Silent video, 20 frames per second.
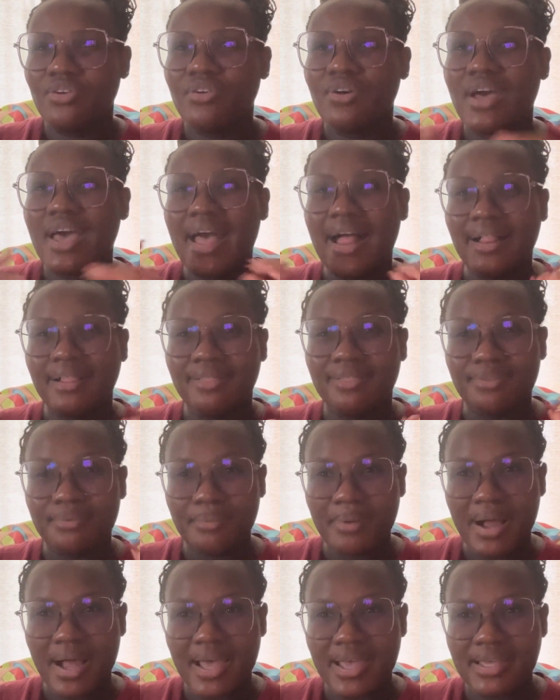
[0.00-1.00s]

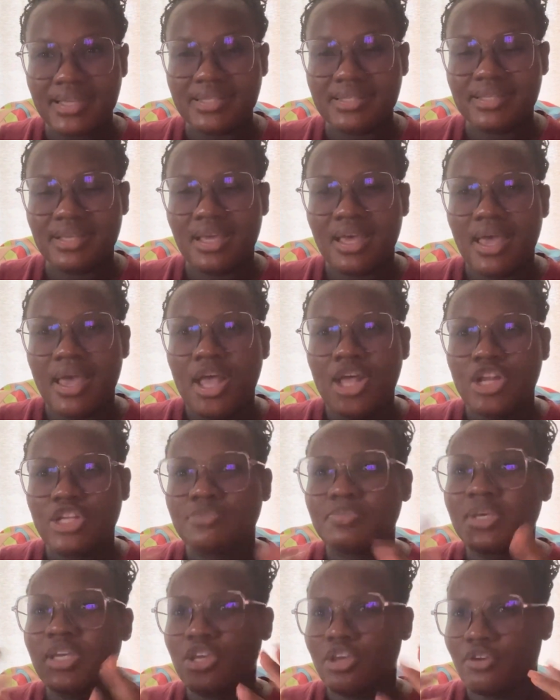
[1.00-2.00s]
health-wise.
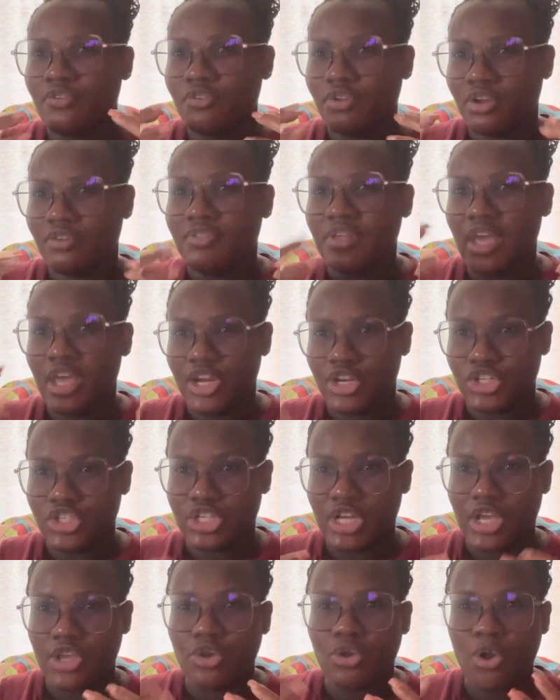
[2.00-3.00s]
Let's be careful of the energy
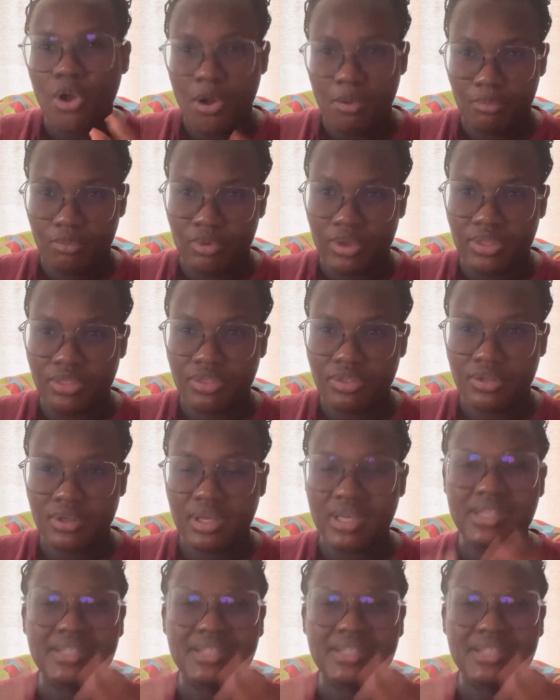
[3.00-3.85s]
that you come with.